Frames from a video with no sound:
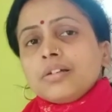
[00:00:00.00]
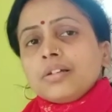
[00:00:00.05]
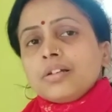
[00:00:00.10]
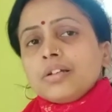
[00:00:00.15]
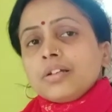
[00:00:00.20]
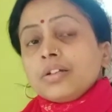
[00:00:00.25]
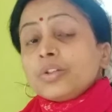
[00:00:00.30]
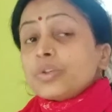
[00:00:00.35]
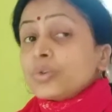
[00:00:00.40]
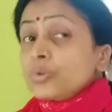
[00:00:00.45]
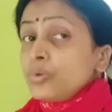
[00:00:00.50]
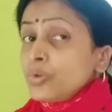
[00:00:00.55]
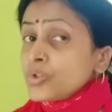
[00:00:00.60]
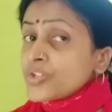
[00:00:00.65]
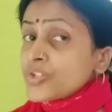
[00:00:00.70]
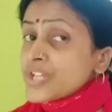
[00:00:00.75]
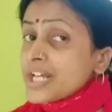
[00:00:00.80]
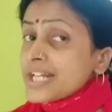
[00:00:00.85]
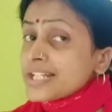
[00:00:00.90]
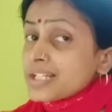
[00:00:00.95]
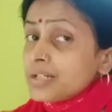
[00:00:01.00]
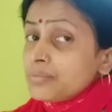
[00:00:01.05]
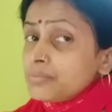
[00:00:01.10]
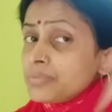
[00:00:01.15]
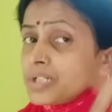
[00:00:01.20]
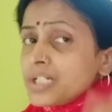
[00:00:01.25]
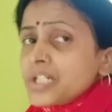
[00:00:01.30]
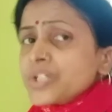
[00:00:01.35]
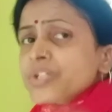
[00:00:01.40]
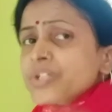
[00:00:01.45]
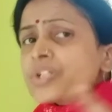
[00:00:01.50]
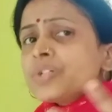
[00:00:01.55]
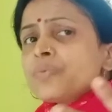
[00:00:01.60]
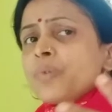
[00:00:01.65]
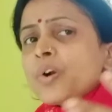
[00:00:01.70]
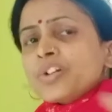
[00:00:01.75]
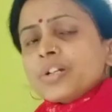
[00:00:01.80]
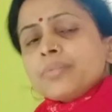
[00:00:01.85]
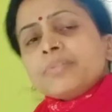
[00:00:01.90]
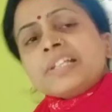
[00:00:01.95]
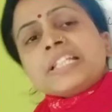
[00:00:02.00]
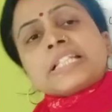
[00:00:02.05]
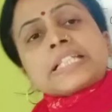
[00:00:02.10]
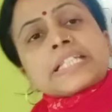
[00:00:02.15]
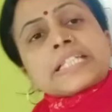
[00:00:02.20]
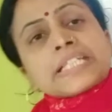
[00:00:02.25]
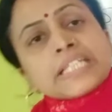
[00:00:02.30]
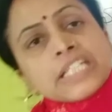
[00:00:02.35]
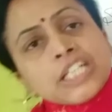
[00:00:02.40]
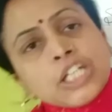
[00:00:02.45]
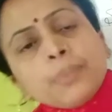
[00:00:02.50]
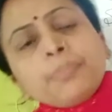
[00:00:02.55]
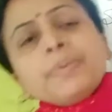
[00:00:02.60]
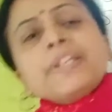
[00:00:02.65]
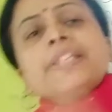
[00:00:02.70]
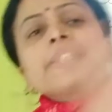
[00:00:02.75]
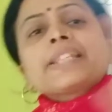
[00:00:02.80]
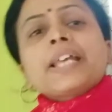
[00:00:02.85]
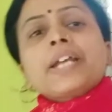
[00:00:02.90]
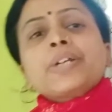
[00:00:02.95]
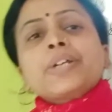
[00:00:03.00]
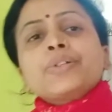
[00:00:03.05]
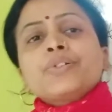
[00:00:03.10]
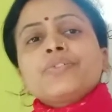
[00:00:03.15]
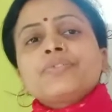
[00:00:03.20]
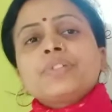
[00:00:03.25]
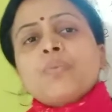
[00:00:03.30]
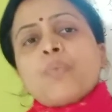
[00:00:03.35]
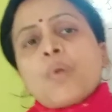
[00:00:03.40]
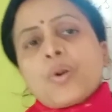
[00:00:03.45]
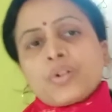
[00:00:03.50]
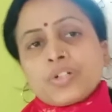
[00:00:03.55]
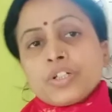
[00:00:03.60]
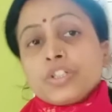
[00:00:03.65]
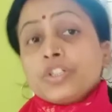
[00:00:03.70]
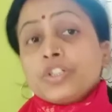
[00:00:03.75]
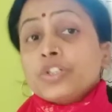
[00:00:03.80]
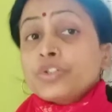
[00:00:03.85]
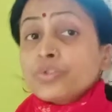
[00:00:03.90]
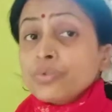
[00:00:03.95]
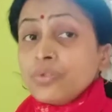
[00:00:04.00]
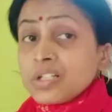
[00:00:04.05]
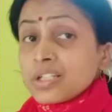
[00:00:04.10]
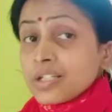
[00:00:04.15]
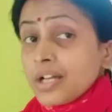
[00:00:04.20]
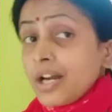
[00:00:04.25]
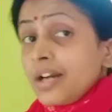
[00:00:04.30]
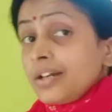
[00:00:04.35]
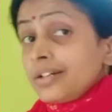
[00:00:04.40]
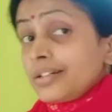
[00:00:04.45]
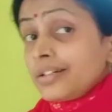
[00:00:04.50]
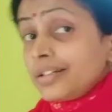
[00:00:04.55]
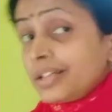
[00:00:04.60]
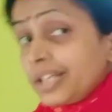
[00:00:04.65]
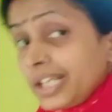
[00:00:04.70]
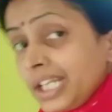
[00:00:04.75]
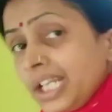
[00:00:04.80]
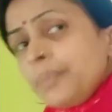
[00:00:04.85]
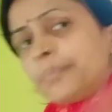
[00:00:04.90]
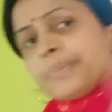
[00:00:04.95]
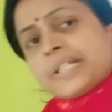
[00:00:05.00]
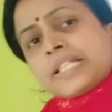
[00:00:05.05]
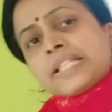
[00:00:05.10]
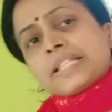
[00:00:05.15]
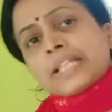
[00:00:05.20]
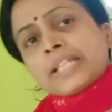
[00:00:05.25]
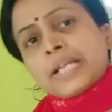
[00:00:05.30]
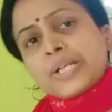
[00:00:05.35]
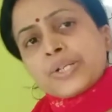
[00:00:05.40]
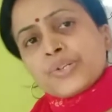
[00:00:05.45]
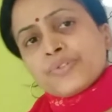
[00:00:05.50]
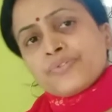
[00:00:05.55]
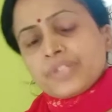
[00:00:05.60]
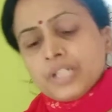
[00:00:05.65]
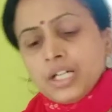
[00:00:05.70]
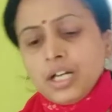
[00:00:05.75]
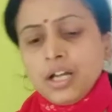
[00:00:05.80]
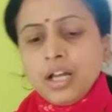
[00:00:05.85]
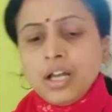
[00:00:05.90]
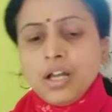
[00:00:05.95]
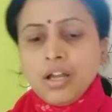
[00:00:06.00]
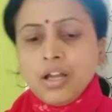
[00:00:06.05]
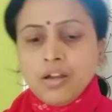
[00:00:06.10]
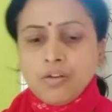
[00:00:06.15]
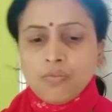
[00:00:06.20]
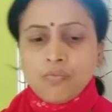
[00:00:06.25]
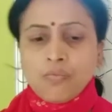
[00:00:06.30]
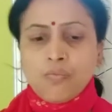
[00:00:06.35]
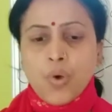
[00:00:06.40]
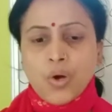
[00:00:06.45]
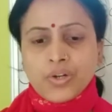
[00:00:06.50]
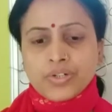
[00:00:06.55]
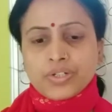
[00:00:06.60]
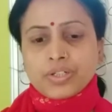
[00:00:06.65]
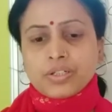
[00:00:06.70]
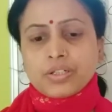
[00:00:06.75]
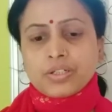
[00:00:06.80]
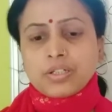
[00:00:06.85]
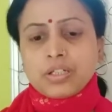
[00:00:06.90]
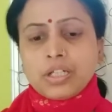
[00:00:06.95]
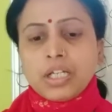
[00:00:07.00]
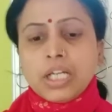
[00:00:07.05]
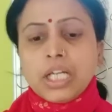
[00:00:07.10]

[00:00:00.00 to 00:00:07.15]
Roots are submerged in water means deep inside of the water. The roots are deep inside of the water.